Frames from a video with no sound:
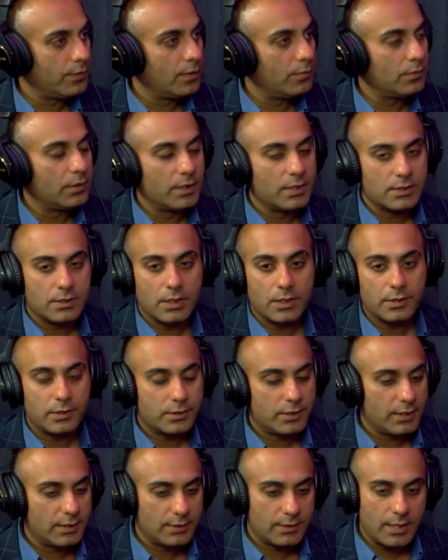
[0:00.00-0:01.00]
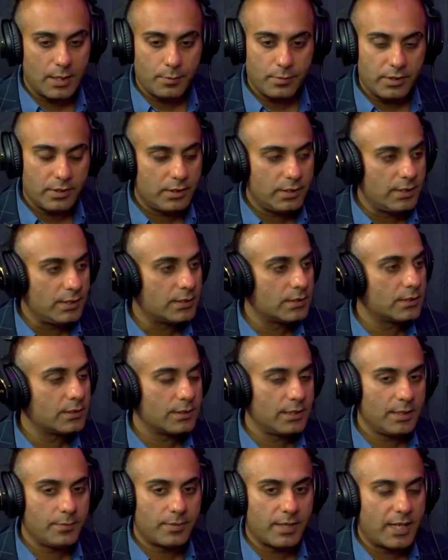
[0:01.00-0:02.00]
There's other things, diabetes,
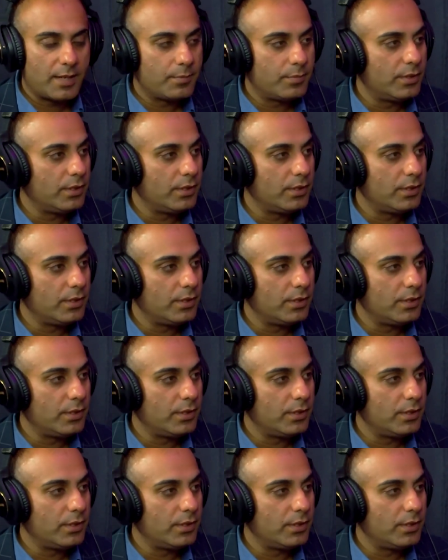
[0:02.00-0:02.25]
sleep apnea.